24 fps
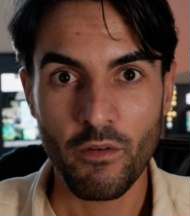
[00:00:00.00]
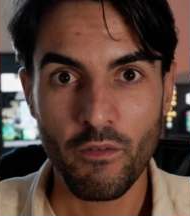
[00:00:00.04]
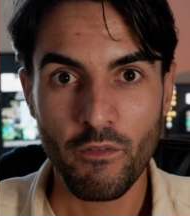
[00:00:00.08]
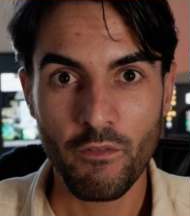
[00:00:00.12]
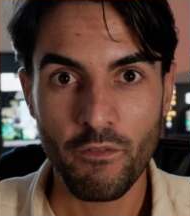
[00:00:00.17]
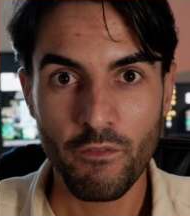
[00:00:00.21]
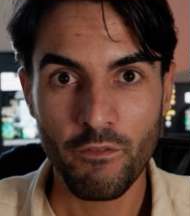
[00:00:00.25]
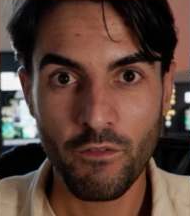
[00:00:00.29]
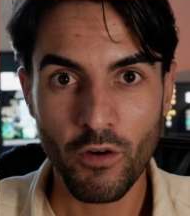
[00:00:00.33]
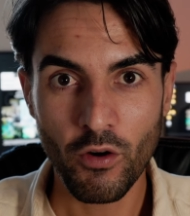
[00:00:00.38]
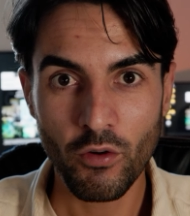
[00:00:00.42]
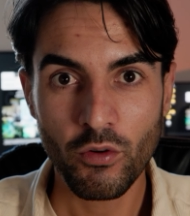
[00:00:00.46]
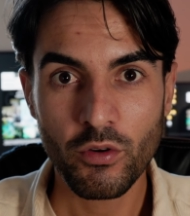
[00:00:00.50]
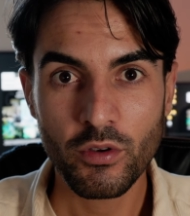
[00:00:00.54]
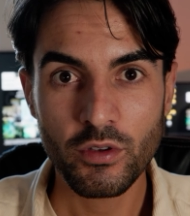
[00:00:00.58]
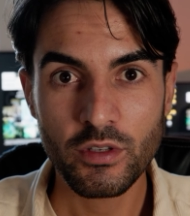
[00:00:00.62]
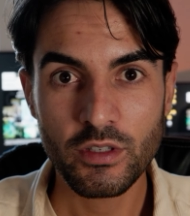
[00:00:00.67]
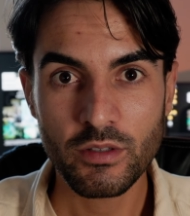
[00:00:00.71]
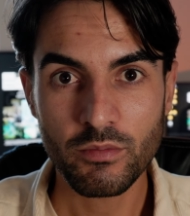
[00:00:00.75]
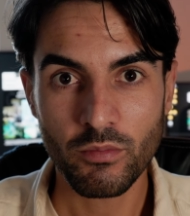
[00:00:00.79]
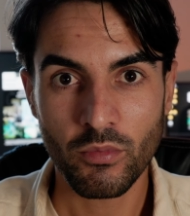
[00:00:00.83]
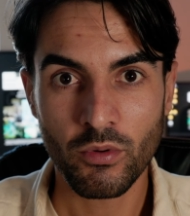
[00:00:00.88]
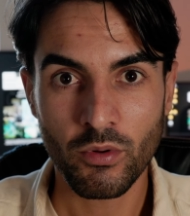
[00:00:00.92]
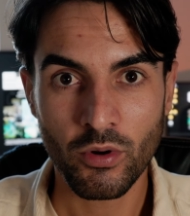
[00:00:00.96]

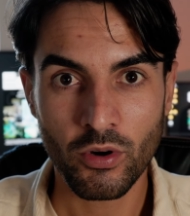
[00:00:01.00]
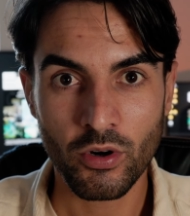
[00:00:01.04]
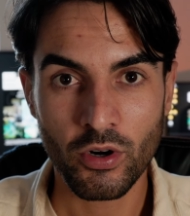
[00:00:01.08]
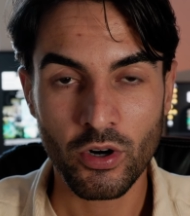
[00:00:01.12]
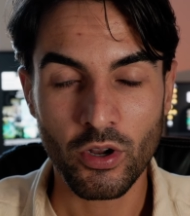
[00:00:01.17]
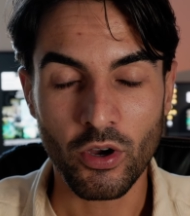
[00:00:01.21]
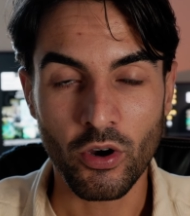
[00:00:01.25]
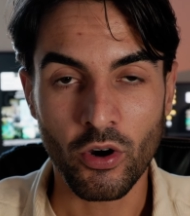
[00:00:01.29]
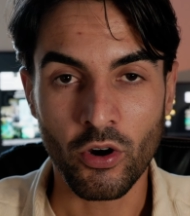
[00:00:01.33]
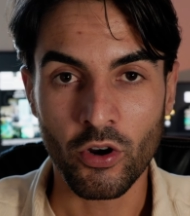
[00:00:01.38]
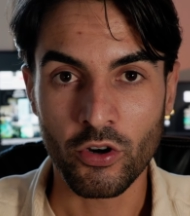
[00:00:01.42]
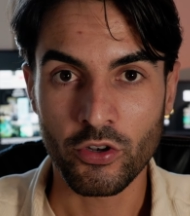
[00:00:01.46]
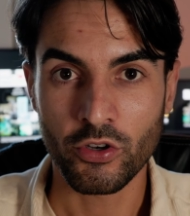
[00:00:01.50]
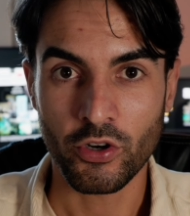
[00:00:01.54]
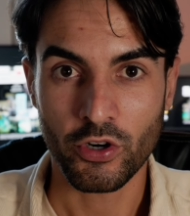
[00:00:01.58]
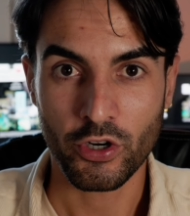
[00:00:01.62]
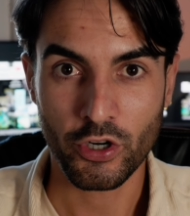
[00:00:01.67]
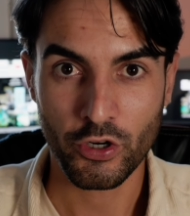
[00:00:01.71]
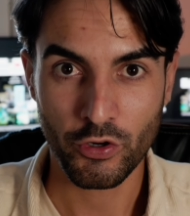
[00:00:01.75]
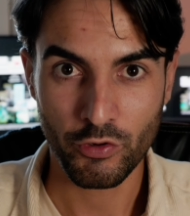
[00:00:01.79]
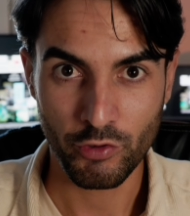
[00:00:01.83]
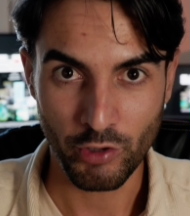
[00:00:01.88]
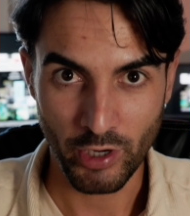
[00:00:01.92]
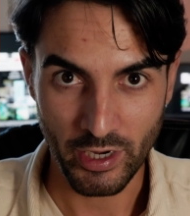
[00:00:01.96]
Focus more on your
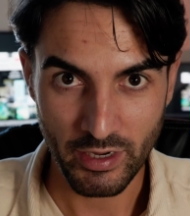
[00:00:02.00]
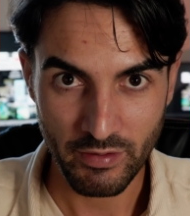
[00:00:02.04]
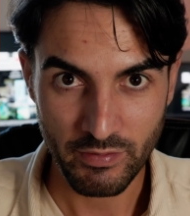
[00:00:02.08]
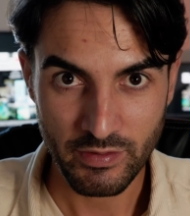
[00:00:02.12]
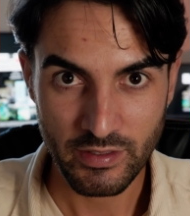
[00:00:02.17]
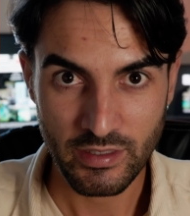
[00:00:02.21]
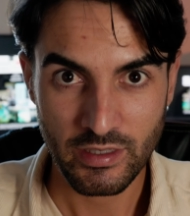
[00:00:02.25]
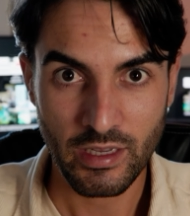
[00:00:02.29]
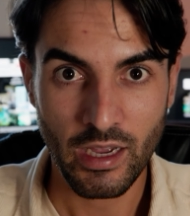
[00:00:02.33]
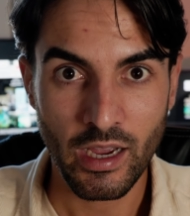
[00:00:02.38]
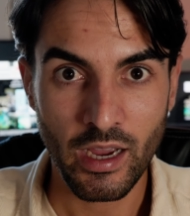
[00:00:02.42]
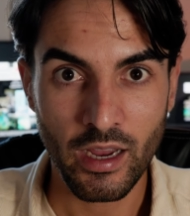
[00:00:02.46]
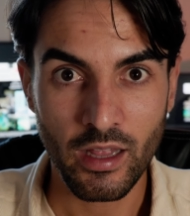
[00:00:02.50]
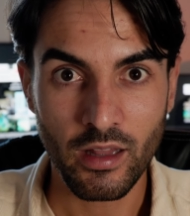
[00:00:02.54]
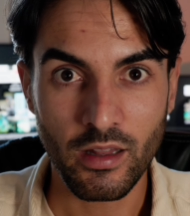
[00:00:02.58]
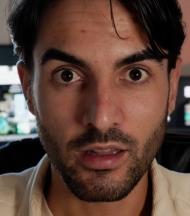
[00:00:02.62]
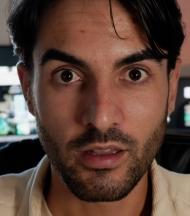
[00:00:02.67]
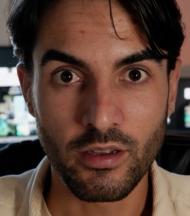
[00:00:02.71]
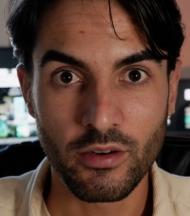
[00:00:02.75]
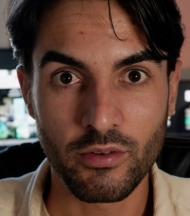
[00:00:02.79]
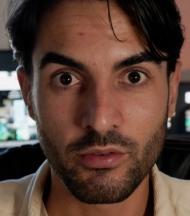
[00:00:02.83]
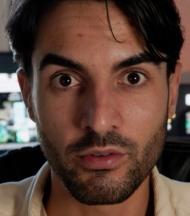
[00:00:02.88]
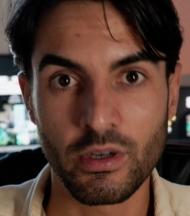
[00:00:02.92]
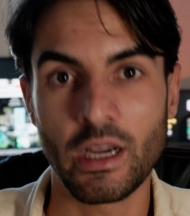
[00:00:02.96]
creative
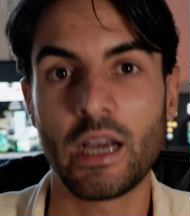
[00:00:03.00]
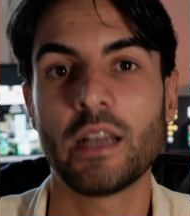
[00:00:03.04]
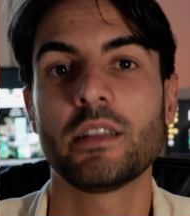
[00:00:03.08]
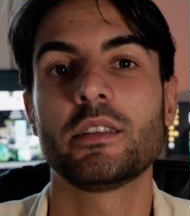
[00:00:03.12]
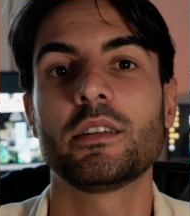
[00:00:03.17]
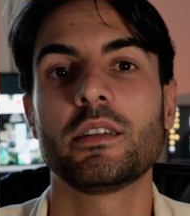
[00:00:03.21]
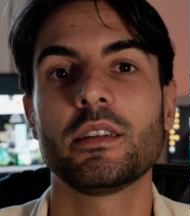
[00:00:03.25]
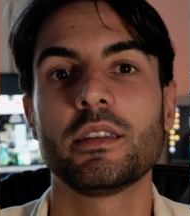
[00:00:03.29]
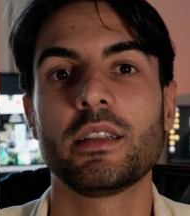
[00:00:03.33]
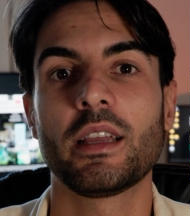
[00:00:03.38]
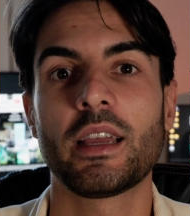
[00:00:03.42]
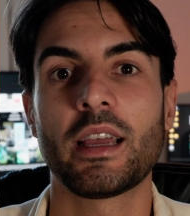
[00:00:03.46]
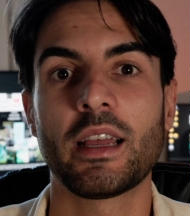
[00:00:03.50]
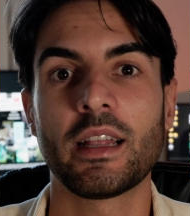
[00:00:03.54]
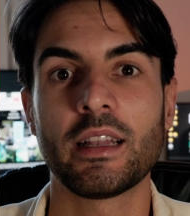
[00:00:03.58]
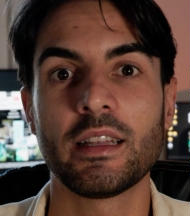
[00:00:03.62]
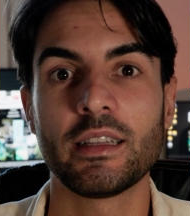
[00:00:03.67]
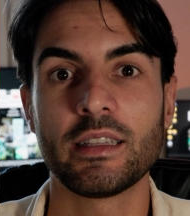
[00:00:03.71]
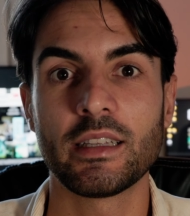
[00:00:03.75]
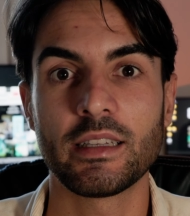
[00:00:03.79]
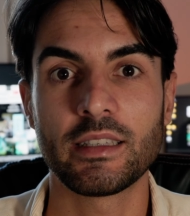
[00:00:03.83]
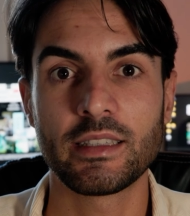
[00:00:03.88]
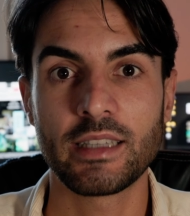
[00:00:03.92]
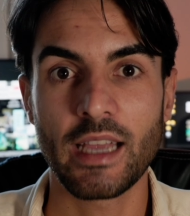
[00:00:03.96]
style rather
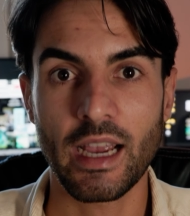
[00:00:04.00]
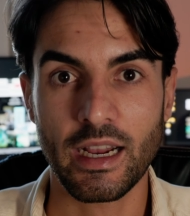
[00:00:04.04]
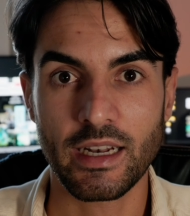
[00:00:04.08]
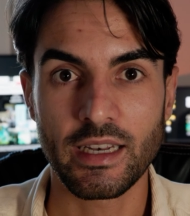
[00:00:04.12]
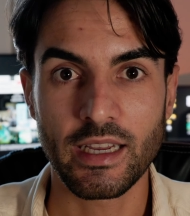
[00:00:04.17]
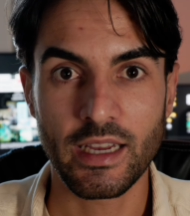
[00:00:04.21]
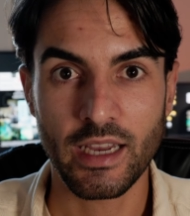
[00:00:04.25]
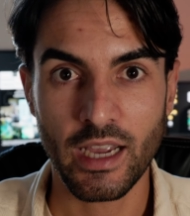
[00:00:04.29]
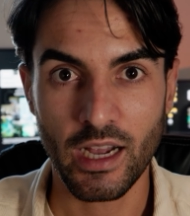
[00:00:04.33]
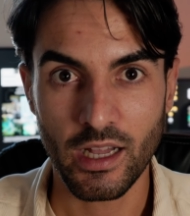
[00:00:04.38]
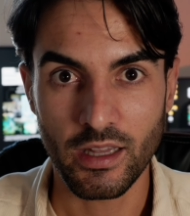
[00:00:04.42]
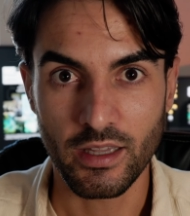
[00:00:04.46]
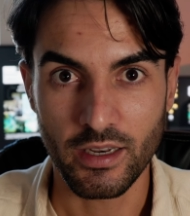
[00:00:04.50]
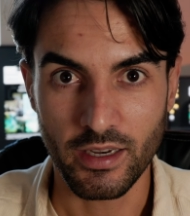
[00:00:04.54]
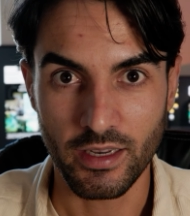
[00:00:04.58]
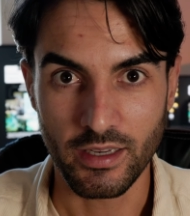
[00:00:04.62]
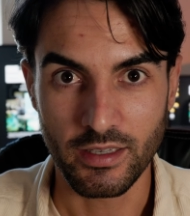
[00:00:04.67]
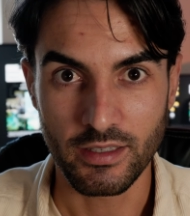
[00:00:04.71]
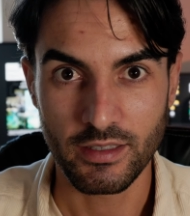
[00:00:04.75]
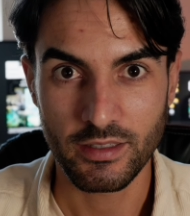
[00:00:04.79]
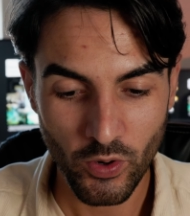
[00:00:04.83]
than the technicalities.